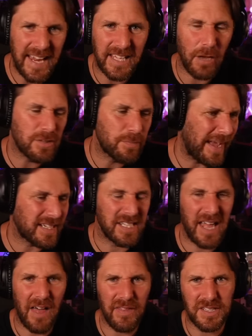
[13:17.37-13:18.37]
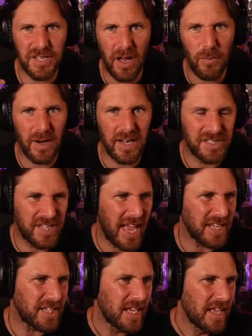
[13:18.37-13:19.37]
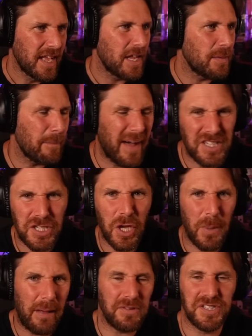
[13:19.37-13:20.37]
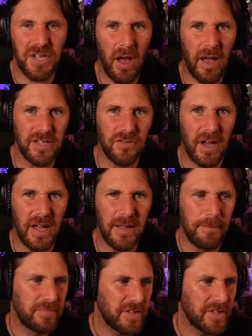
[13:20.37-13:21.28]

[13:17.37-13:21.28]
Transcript: it goes back to the other time when I said, imagine going outside, right?